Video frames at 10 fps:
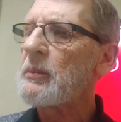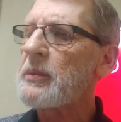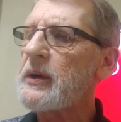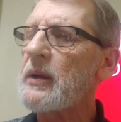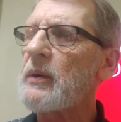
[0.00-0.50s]

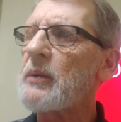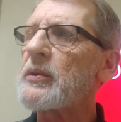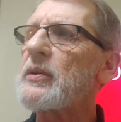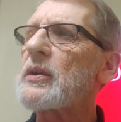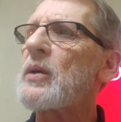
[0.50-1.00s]
But anyway,
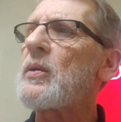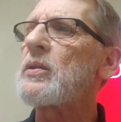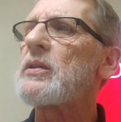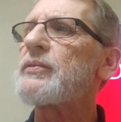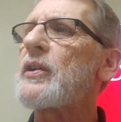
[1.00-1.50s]
we're going to go on
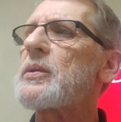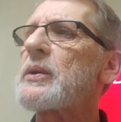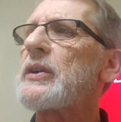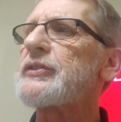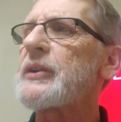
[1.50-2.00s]
a little further.
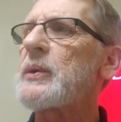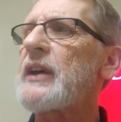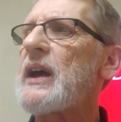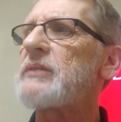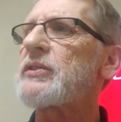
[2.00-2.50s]
We're going to see what
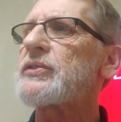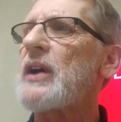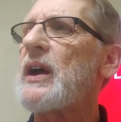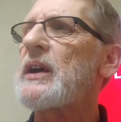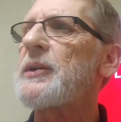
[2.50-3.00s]
they have to
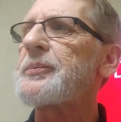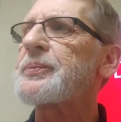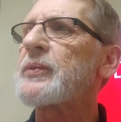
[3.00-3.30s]
say.